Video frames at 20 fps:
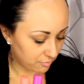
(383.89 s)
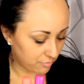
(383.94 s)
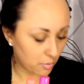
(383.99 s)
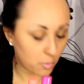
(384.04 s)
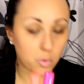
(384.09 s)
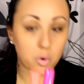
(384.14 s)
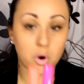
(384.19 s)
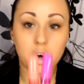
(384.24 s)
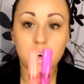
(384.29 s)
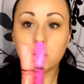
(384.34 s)

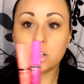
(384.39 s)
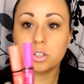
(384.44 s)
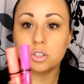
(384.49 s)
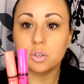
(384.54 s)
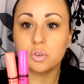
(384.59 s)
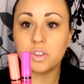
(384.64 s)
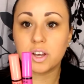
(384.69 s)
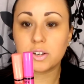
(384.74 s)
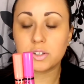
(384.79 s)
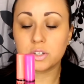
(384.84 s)
for
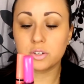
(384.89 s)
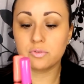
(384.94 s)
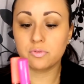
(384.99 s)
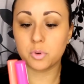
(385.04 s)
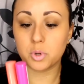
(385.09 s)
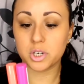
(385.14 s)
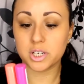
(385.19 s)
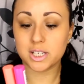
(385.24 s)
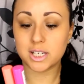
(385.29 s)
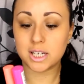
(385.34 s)
two thousand
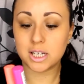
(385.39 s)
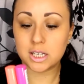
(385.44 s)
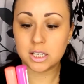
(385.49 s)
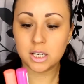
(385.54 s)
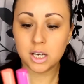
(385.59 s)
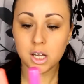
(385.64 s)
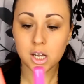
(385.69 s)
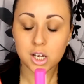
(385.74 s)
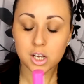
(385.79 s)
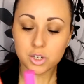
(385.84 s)
fourteen.